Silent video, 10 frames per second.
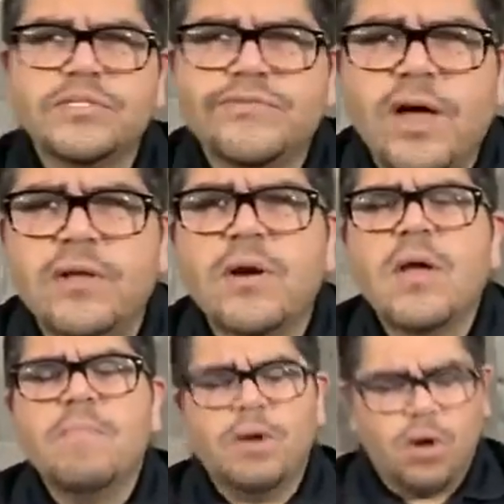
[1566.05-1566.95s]
Father,
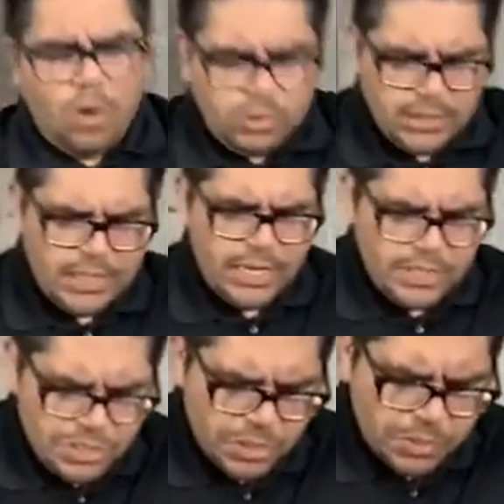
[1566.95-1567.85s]
but only in
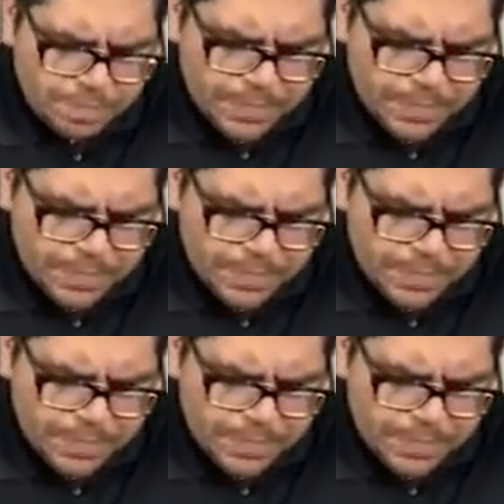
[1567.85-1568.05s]
you.